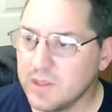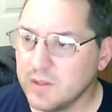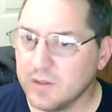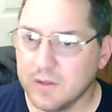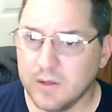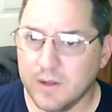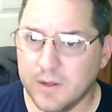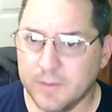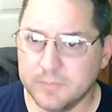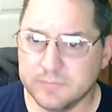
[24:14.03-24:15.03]

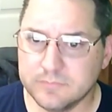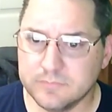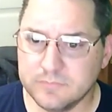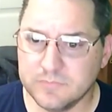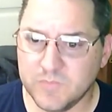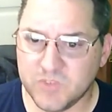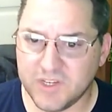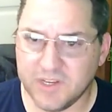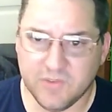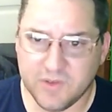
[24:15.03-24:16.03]
I'm trying to get
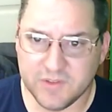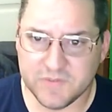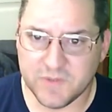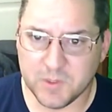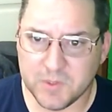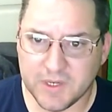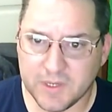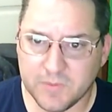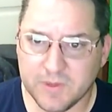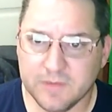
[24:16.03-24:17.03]
rid of this filament anyway.
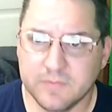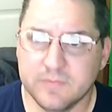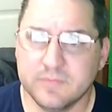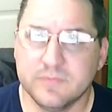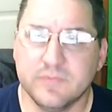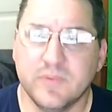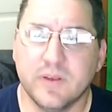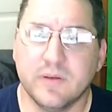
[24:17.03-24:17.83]
So...